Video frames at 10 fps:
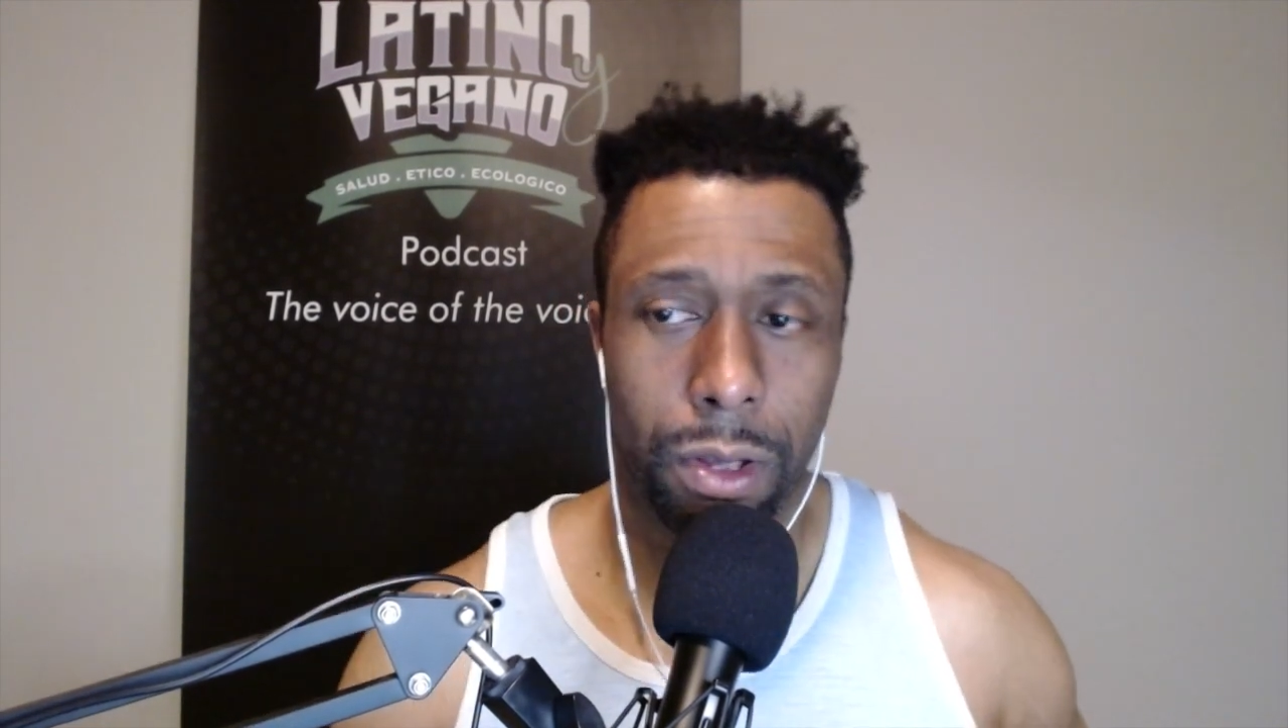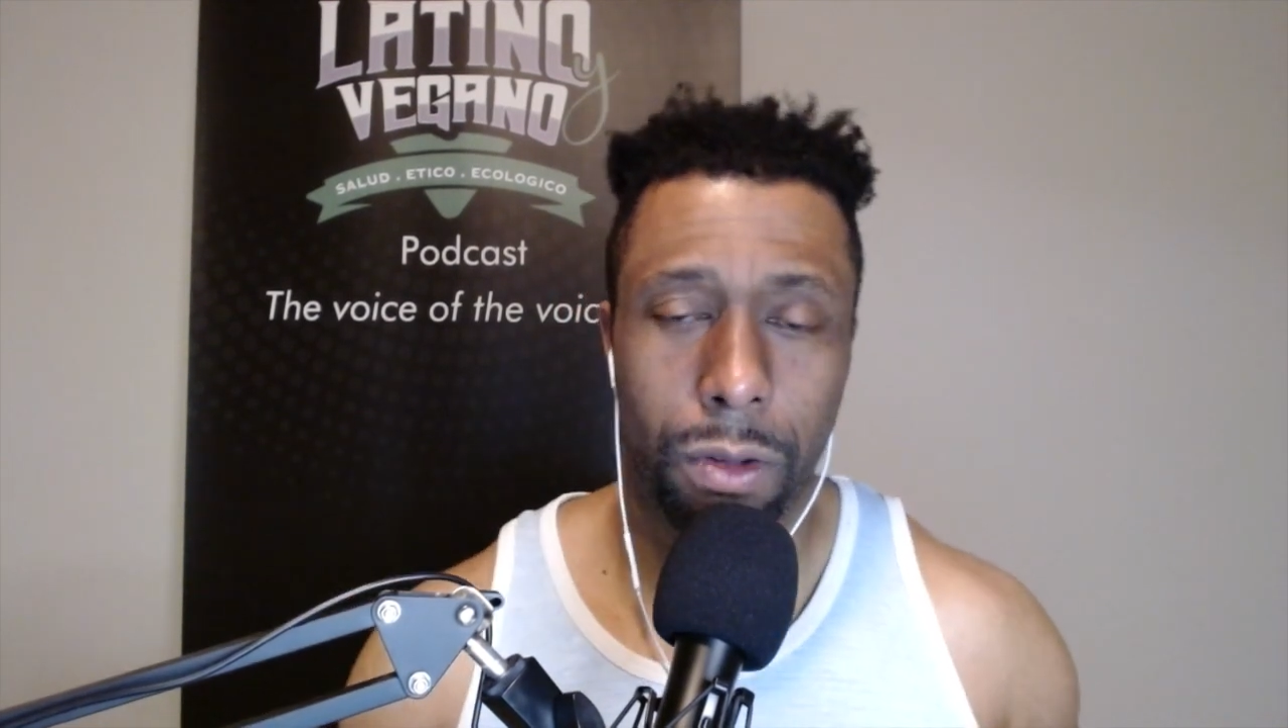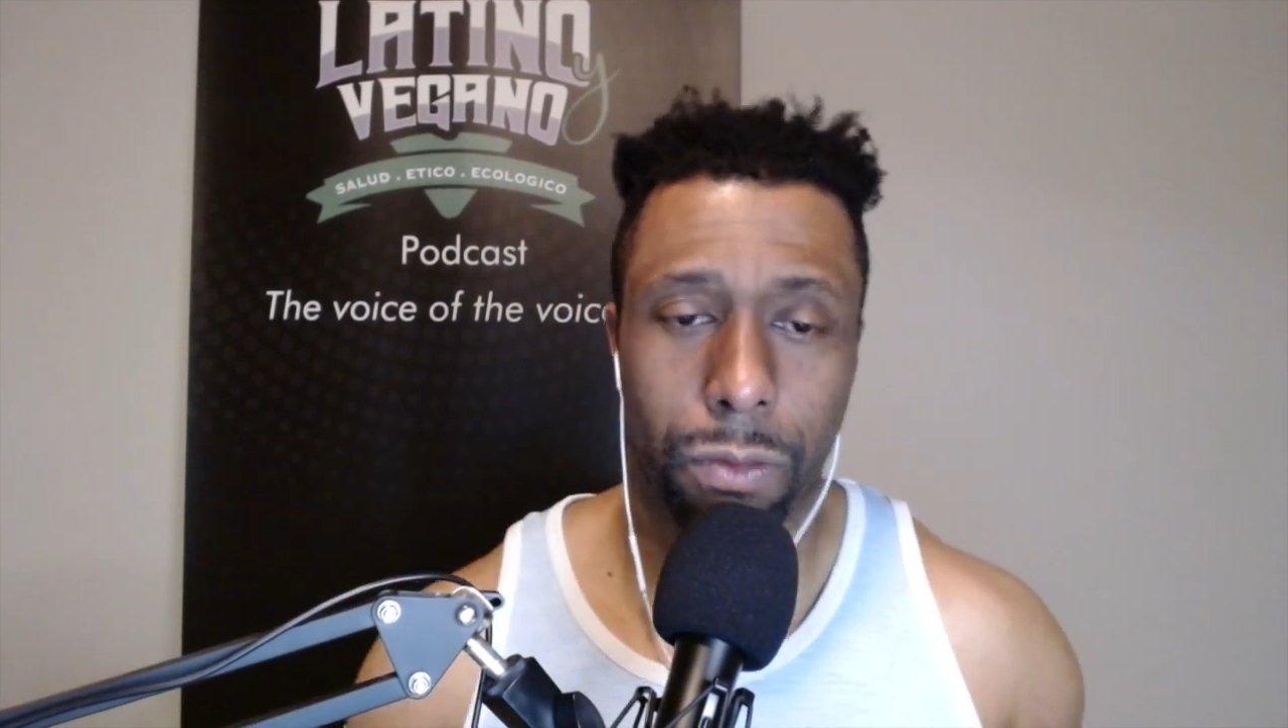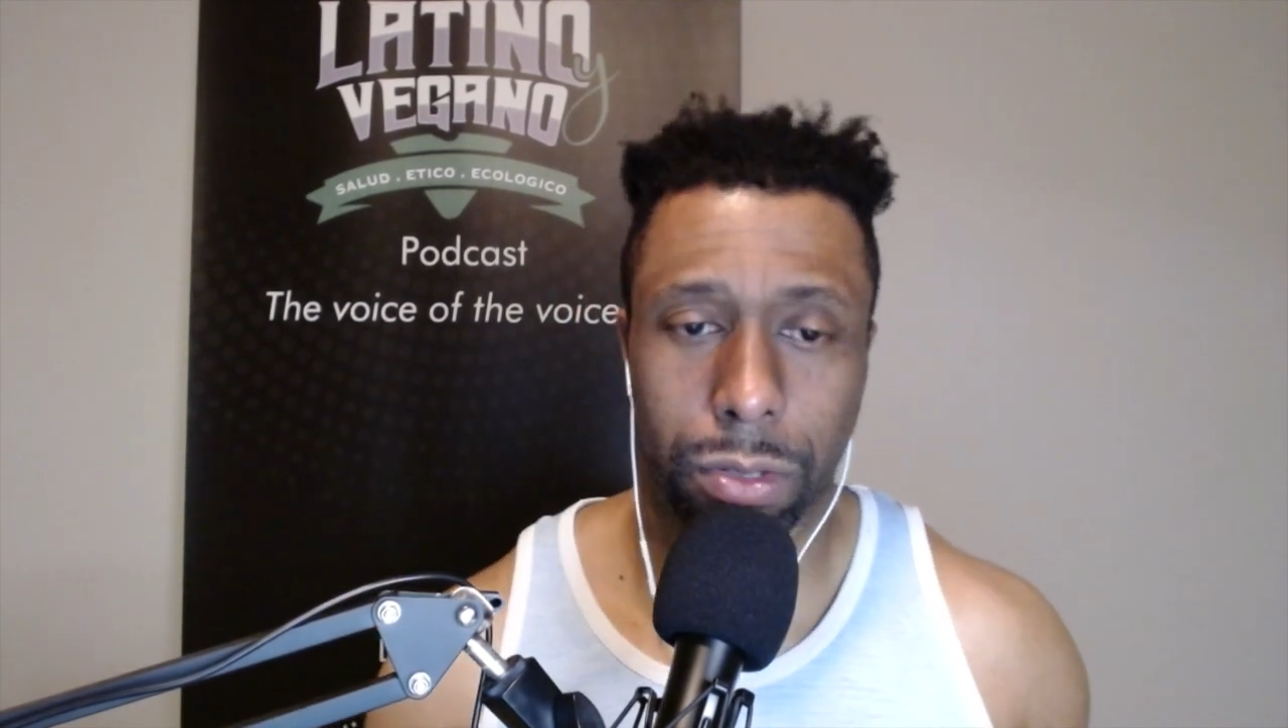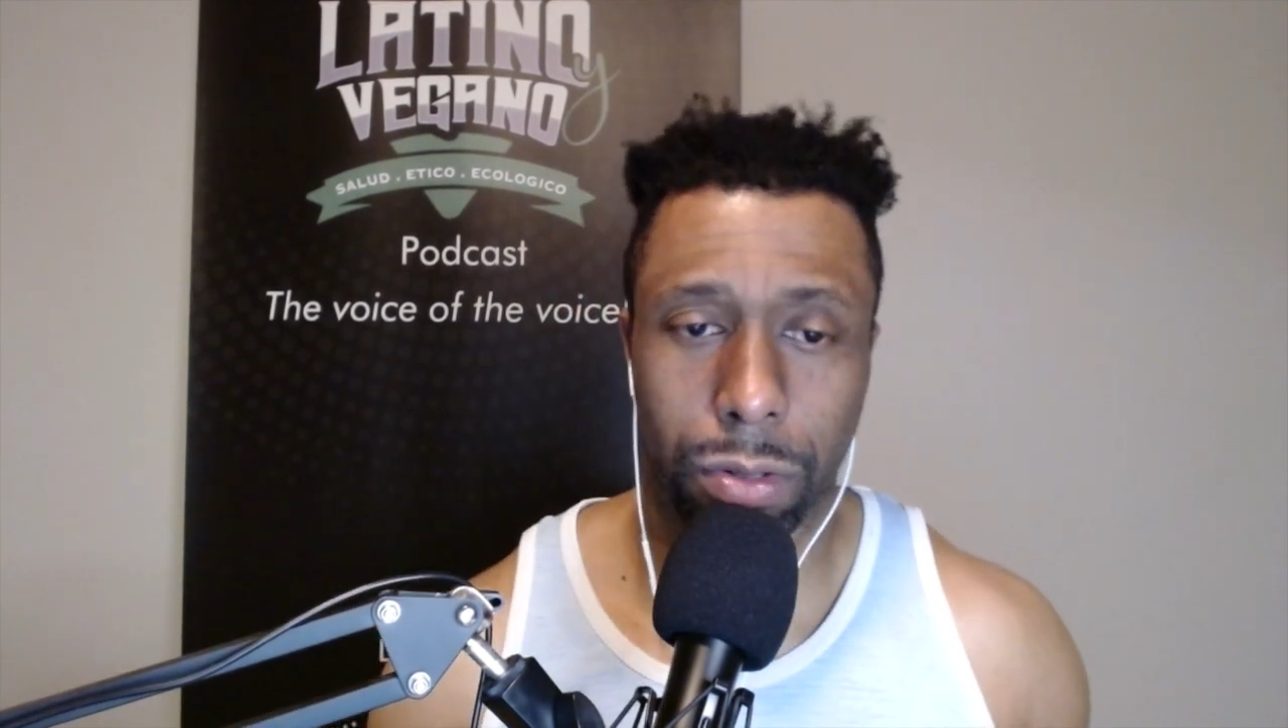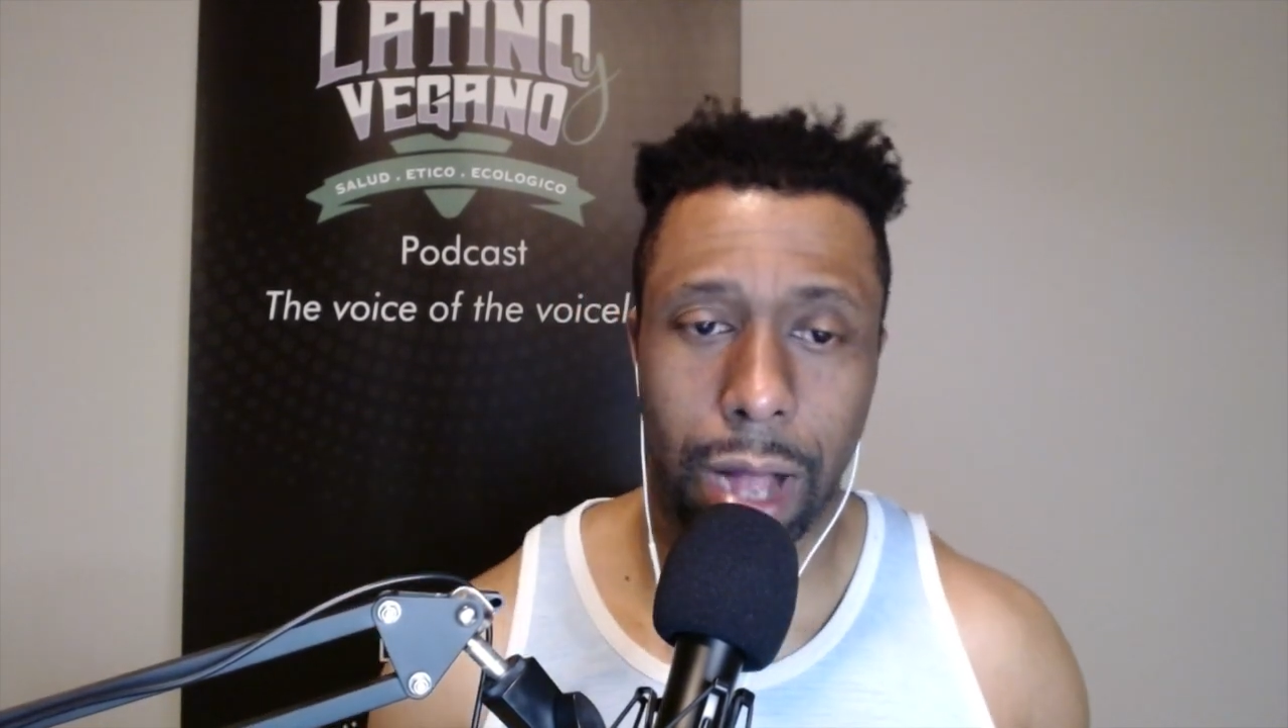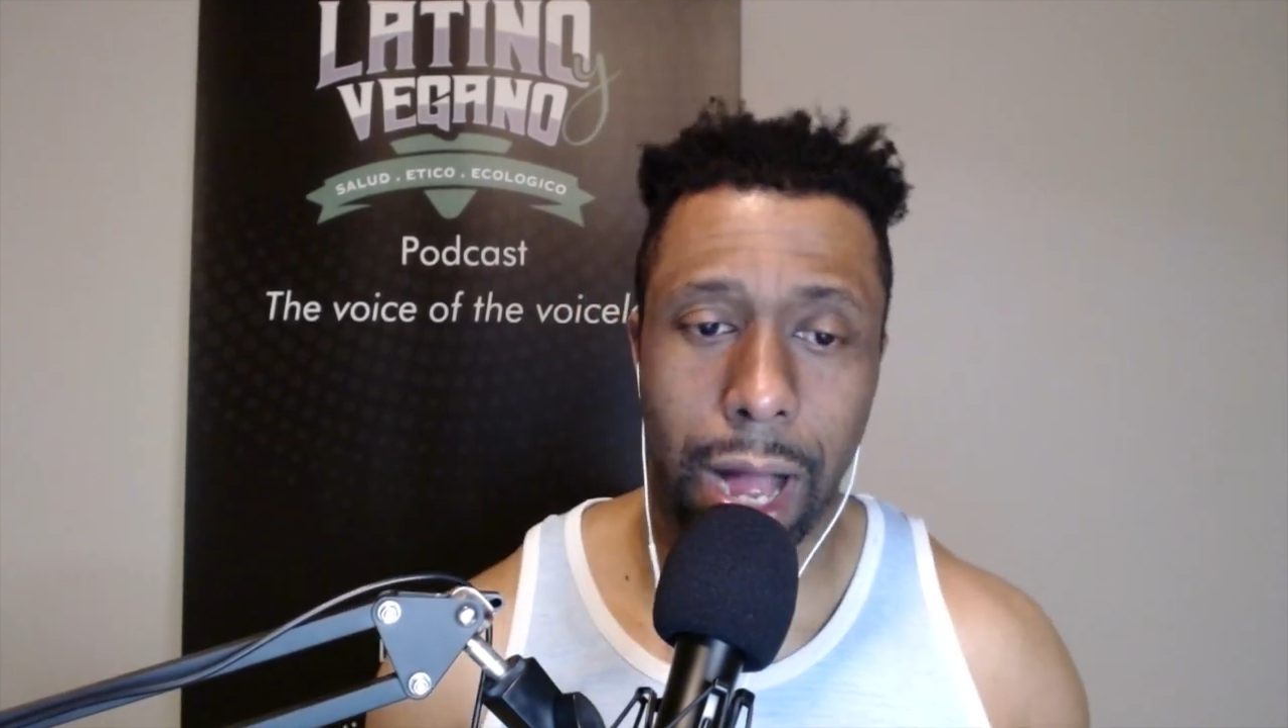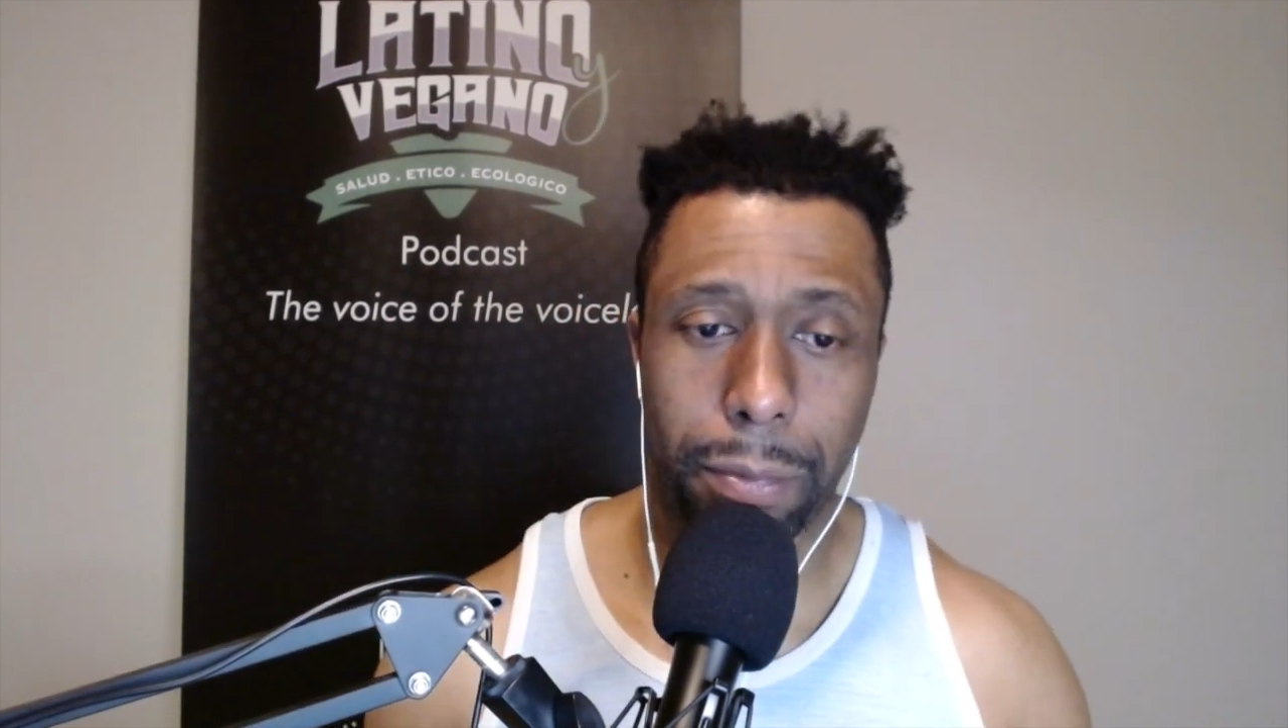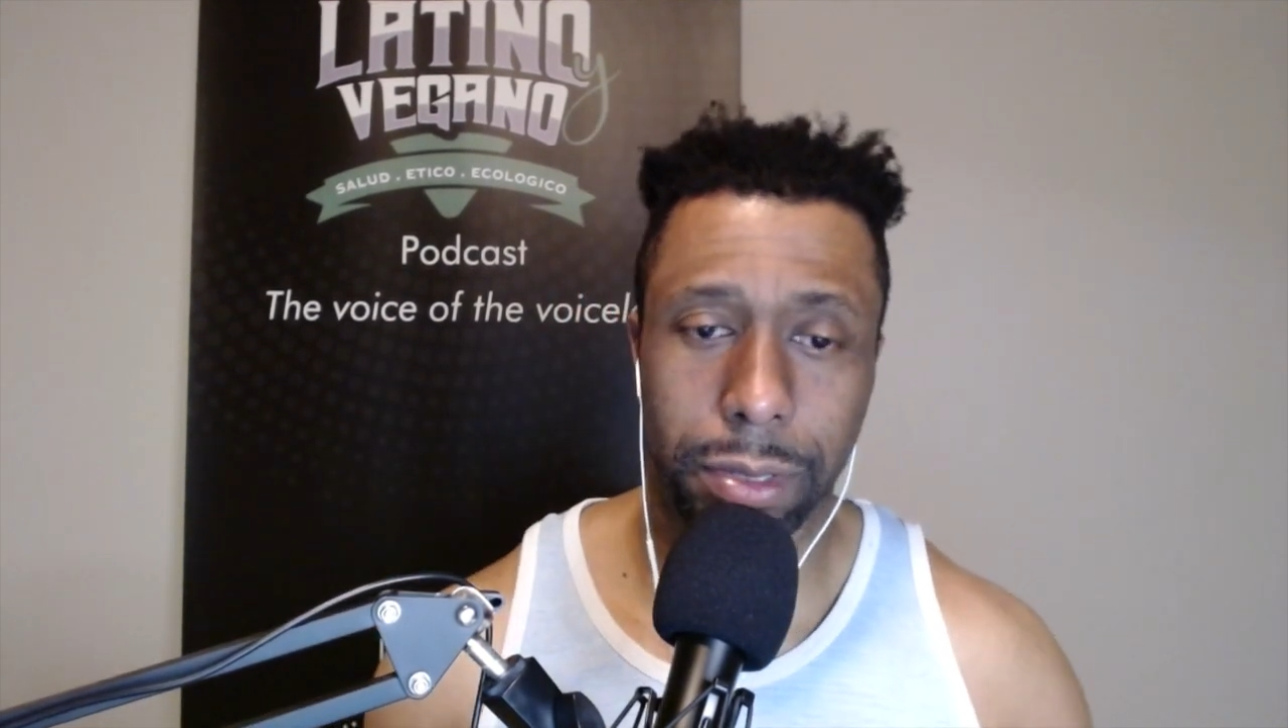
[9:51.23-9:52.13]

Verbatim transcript: for to hop